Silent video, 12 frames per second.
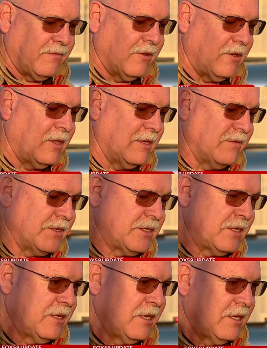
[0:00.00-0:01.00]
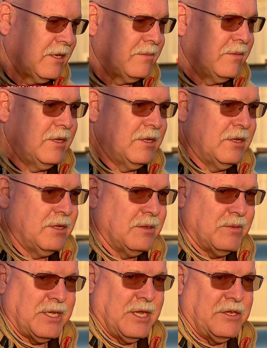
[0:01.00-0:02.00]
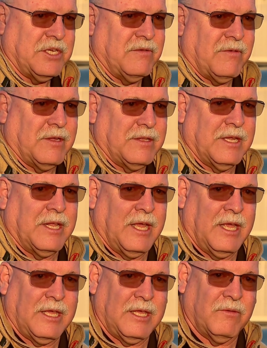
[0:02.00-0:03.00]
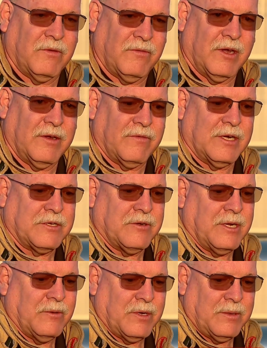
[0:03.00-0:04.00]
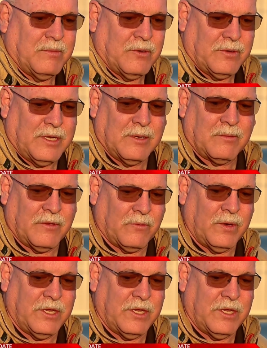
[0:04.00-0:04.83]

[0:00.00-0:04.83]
for all of us. The battalion chief on today, he was very frustrated when he pulled up because we